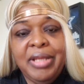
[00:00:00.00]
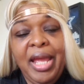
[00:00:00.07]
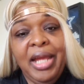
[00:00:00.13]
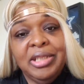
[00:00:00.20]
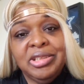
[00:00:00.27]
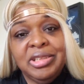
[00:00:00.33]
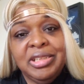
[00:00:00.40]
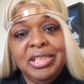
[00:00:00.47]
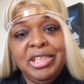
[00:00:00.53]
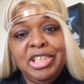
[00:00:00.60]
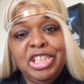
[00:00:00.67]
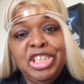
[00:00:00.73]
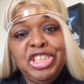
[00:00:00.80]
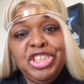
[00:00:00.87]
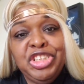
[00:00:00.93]
Actually,
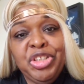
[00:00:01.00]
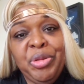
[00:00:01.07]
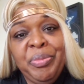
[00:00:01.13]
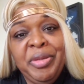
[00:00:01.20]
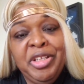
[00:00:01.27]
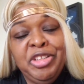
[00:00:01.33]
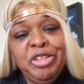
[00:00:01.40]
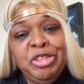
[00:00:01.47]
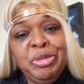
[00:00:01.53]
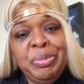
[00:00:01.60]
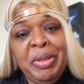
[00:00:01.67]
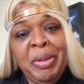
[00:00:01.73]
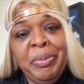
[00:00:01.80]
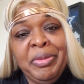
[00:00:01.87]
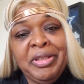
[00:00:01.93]
he showed me a
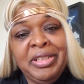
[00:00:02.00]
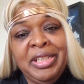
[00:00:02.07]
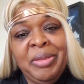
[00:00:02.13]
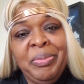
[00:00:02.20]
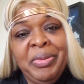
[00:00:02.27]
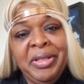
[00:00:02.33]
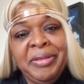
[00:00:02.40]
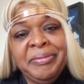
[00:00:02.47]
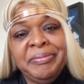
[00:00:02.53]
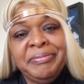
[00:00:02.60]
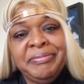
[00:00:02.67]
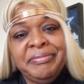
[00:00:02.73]
newspaper clipping,